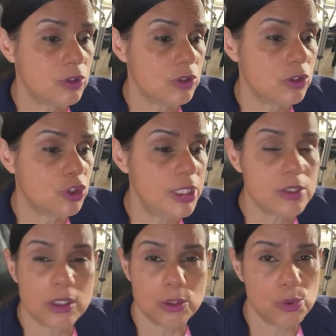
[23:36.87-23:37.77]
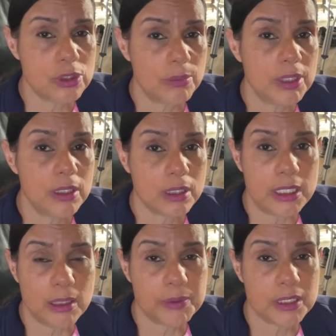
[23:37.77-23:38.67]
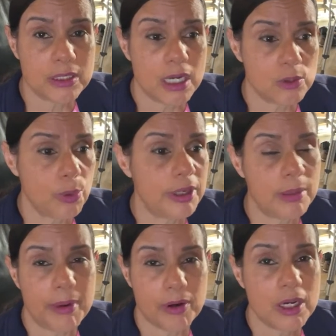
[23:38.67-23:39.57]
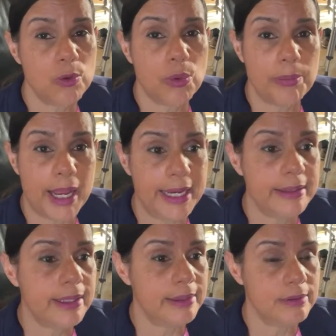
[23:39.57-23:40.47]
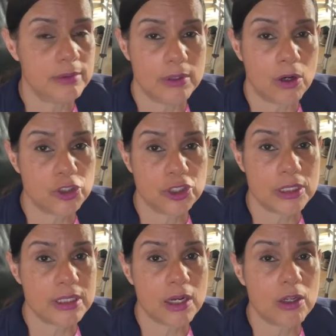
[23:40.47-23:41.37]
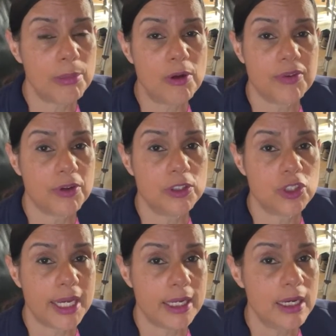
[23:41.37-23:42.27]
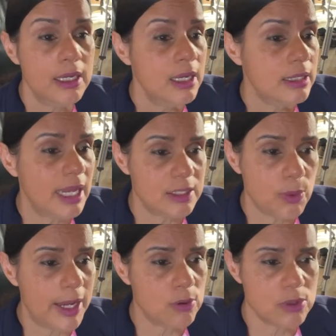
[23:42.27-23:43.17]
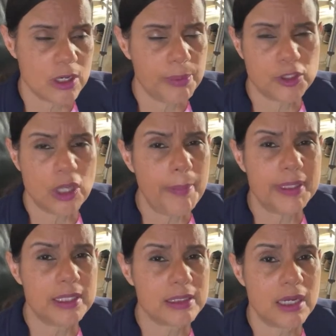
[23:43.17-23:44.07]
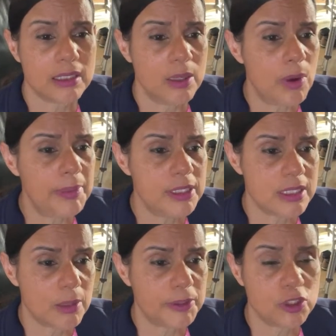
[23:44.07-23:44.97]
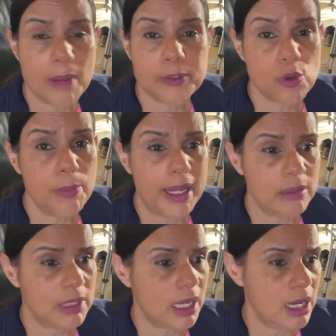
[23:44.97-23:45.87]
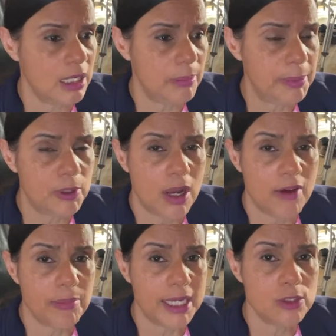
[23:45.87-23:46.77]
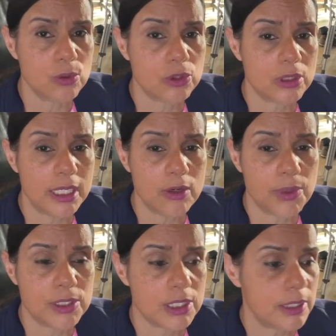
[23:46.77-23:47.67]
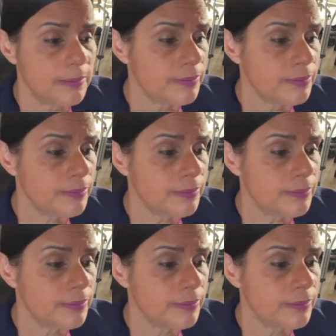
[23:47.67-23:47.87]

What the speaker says: She's going to do something to clean up TikTok to where an American will buy it and our shit's not going to be over there in China. That's why I don't set up a shop at TikTok. They want me to set up a shop so bad. I'm like, the people don't have my social. They ain't crazy.